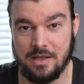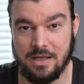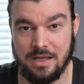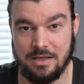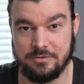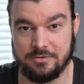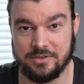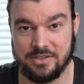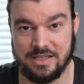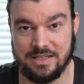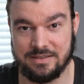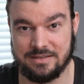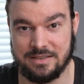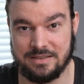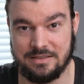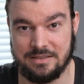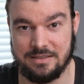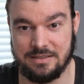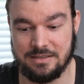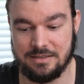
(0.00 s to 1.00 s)
Haven't had
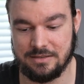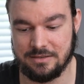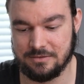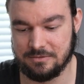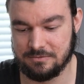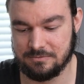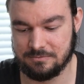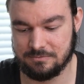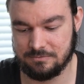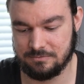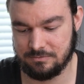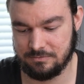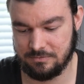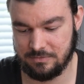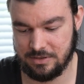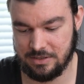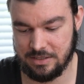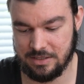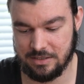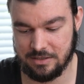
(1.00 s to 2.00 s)
any
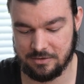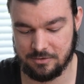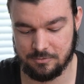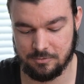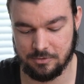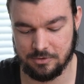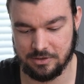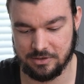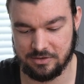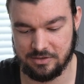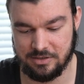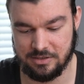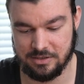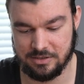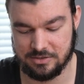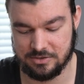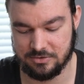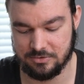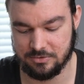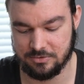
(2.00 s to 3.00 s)
quality
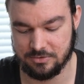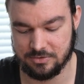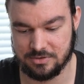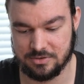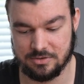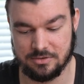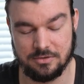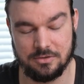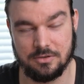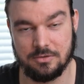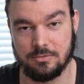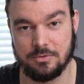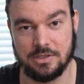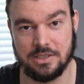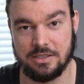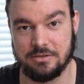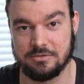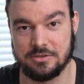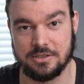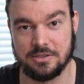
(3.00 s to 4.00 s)
issues or
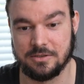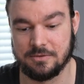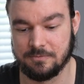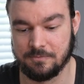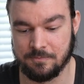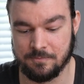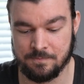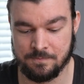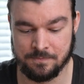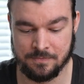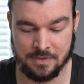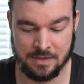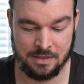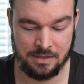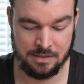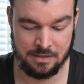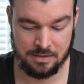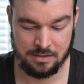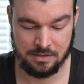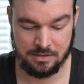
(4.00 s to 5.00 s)
whatever.
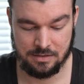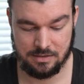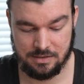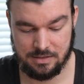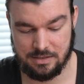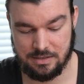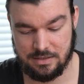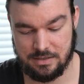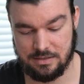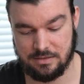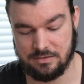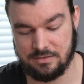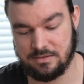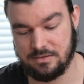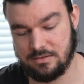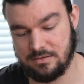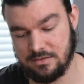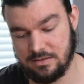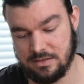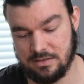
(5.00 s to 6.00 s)
And
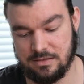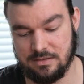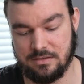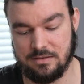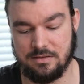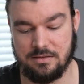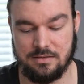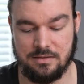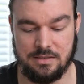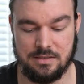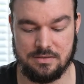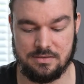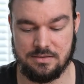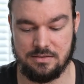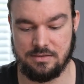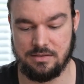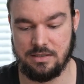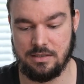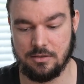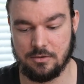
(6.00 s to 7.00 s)
then there's the
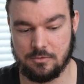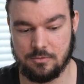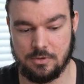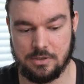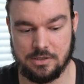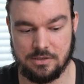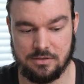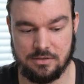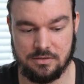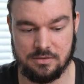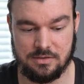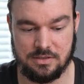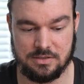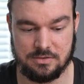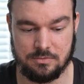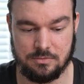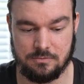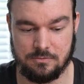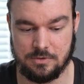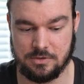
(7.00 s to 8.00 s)
D-Log one.
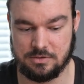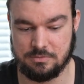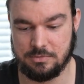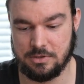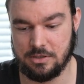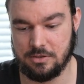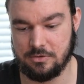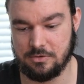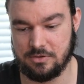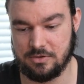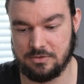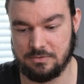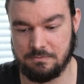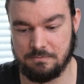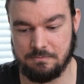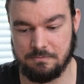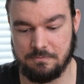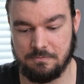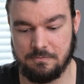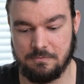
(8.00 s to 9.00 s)
This one was about
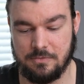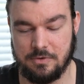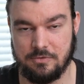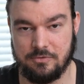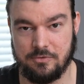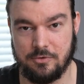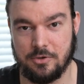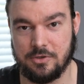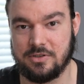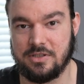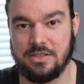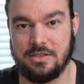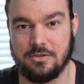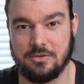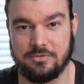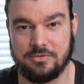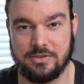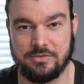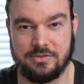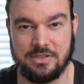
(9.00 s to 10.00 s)
14
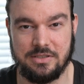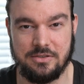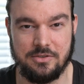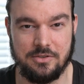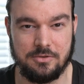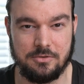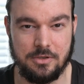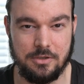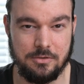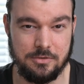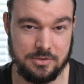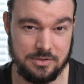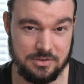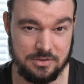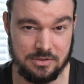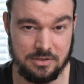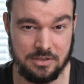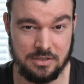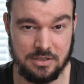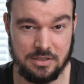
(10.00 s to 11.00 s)
or 15 euros.
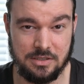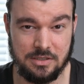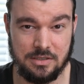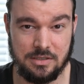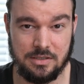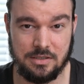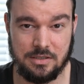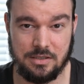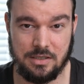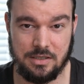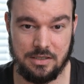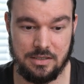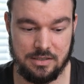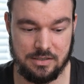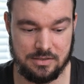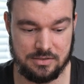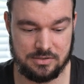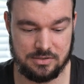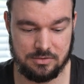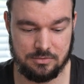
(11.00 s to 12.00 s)

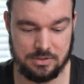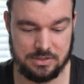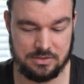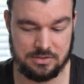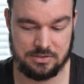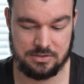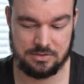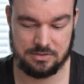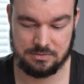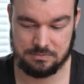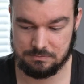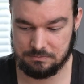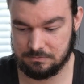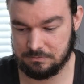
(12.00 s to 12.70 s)
So it's